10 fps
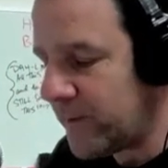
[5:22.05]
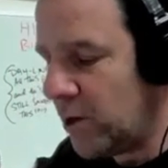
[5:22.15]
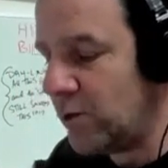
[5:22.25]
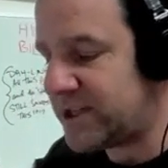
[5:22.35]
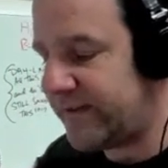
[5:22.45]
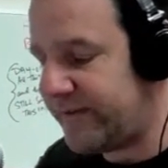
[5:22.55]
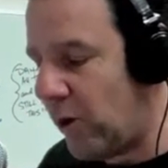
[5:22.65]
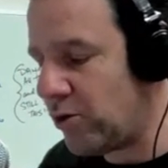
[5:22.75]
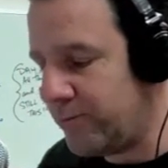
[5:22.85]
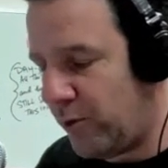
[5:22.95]
who was the
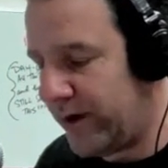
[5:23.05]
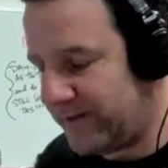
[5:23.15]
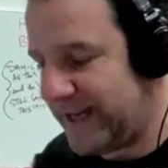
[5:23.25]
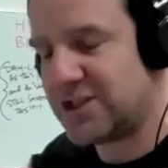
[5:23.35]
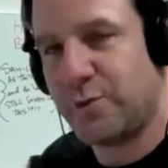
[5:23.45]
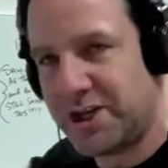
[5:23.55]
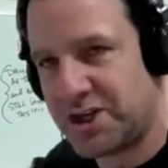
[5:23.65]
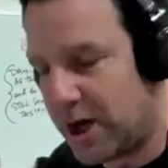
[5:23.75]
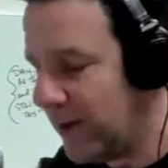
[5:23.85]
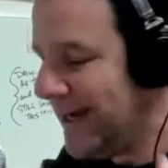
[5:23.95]
focal point of last week's
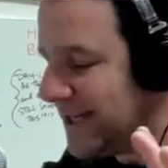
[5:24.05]
show,